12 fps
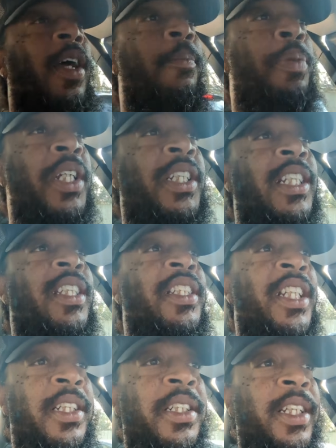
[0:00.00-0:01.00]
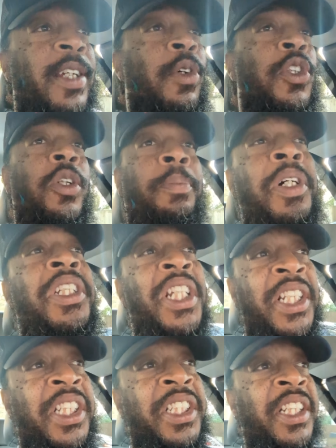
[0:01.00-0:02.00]
push his agenda, he wants you to push
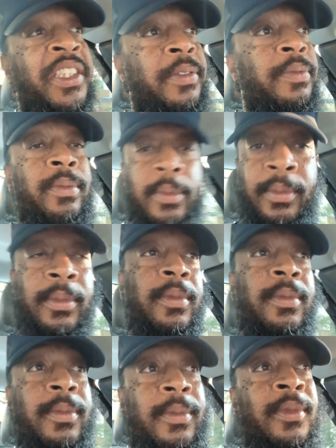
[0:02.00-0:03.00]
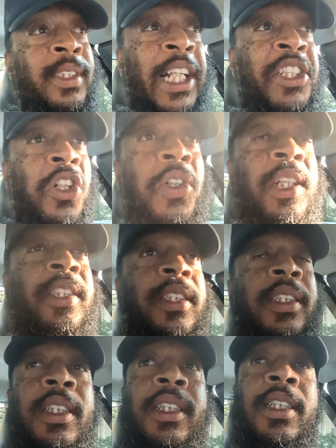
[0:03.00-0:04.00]
his agenda, not yours.
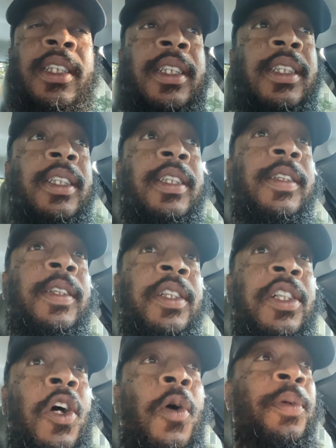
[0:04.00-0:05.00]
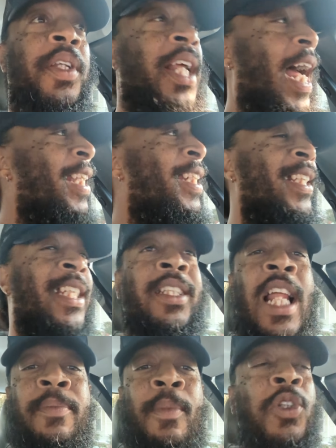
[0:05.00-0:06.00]
You know, I did
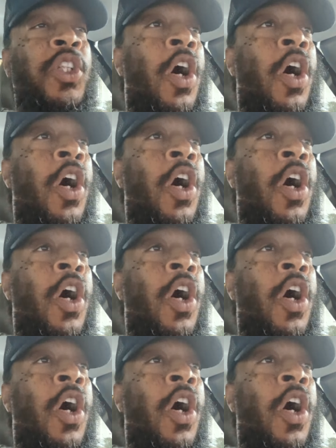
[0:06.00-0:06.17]
just like most